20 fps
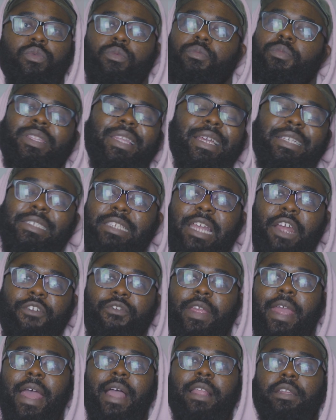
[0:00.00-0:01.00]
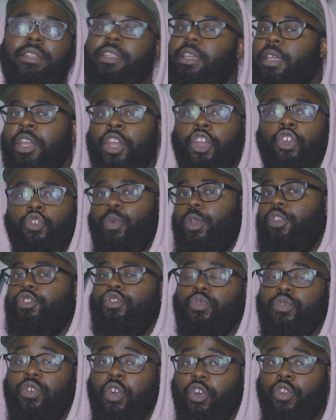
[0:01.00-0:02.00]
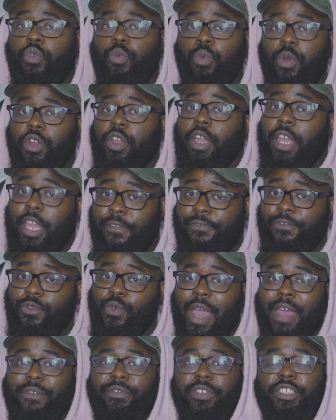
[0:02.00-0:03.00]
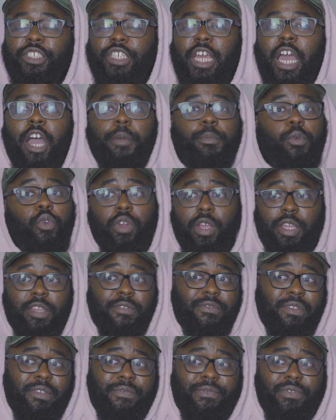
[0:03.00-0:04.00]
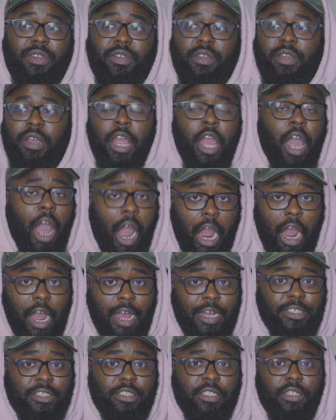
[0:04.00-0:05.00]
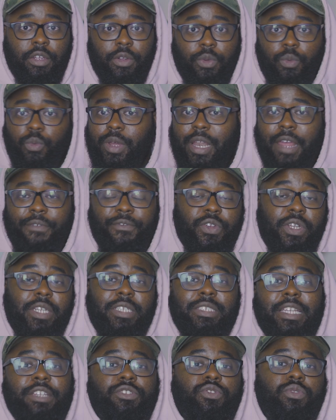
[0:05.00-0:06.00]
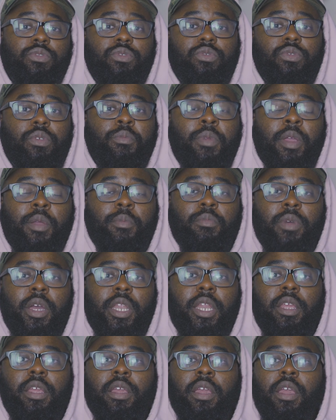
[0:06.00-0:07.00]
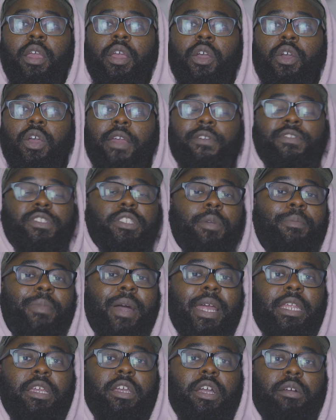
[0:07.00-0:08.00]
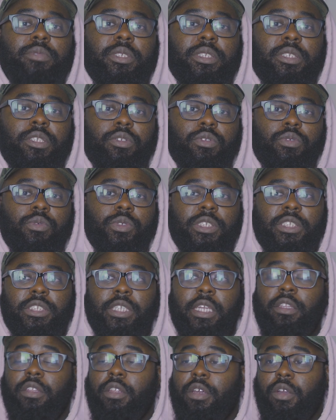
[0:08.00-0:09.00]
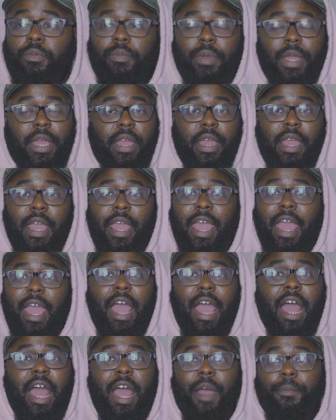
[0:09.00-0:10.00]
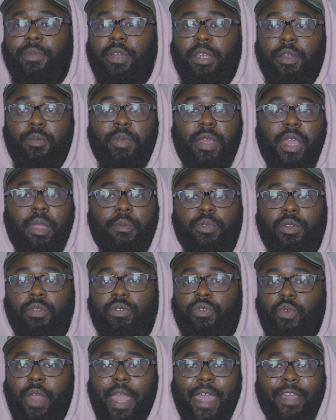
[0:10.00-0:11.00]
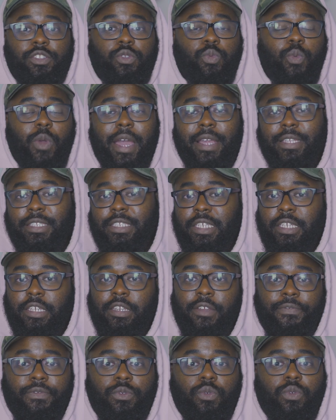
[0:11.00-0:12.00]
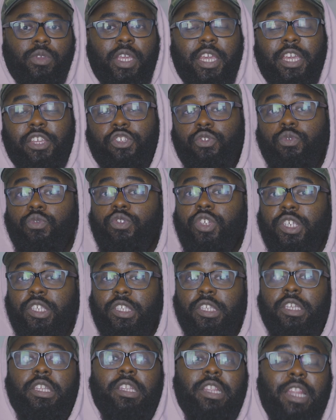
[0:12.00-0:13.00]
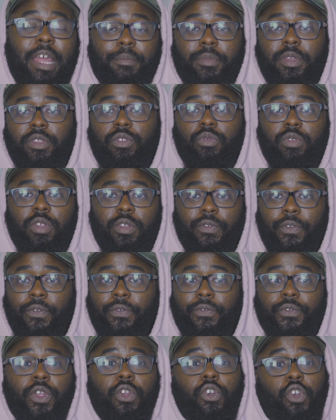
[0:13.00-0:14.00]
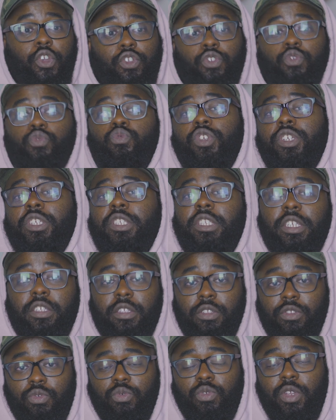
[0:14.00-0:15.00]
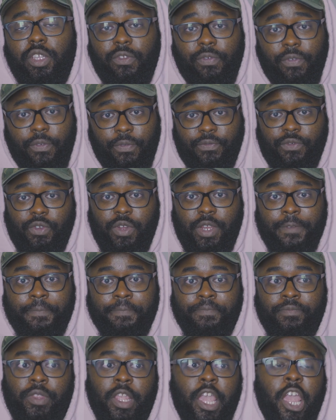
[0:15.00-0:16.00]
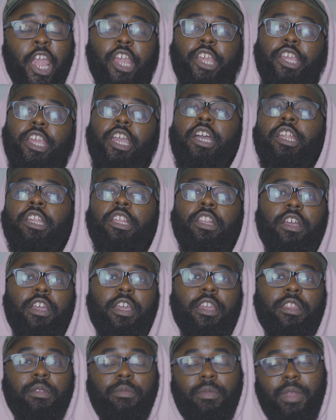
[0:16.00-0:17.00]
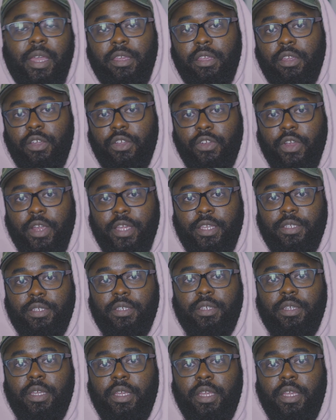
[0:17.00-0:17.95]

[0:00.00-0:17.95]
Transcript: But that's not reality. When you go to work, if you have a job, or even if you're a hustler, whatever it is that you do to make money, if somebody comes to you and say, look, man, I'm gonna be able to do X, Y, and Z in a few years, you just need to let me do this for free, or you just need to do this for free, you're gonna look at them like you're crazy.